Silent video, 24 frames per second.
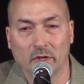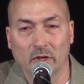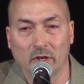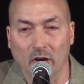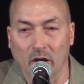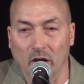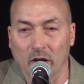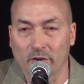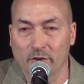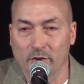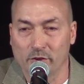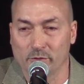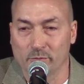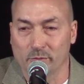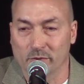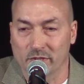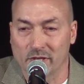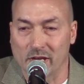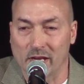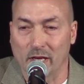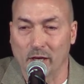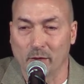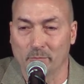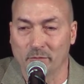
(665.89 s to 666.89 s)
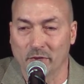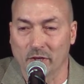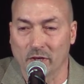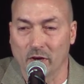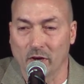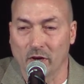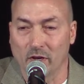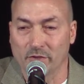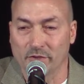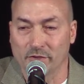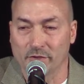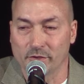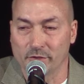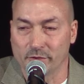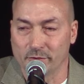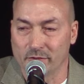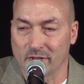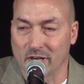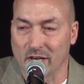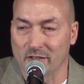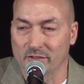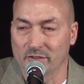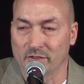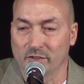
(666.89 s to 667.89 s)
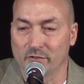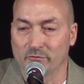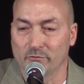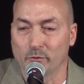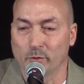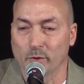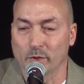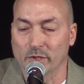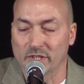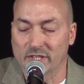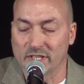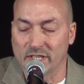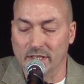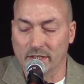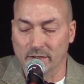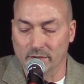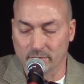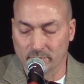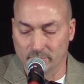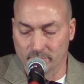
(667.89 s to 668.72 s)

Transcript: others will take up the cause in 2014.